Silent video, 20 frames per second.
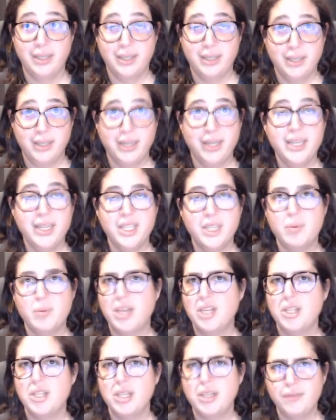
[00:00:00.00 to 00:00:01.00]
And
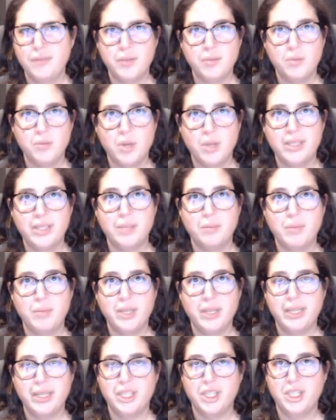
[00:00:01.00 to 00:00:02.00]
especially if you want
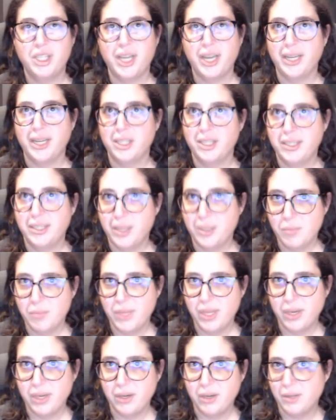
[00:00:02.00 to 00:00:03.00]
somebody to change
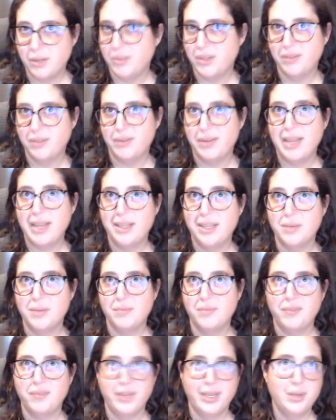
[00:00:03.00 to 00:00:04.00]
something or provide
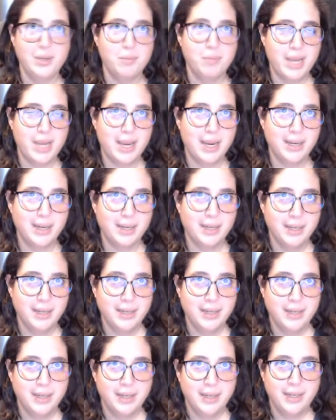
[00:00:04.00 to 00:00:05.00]
them feedback,
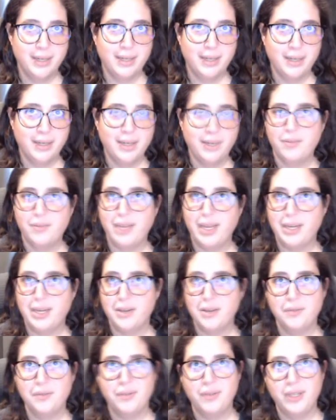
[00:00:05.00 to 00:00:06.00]
if they
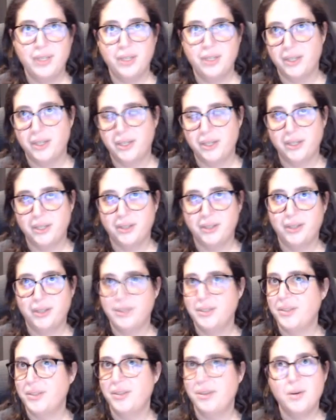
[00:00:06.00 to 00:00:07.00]
don't feel heard,
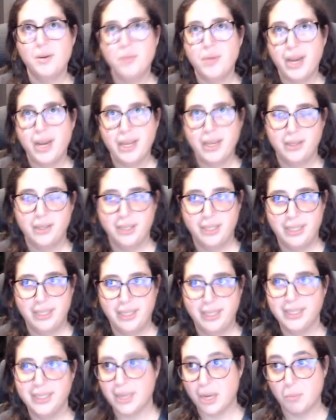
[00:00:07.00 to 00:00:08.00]
there's no way they're going to
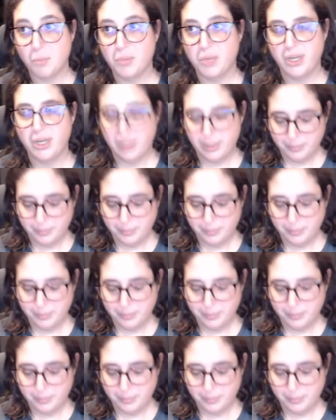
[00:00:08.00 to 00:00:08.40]
accept it.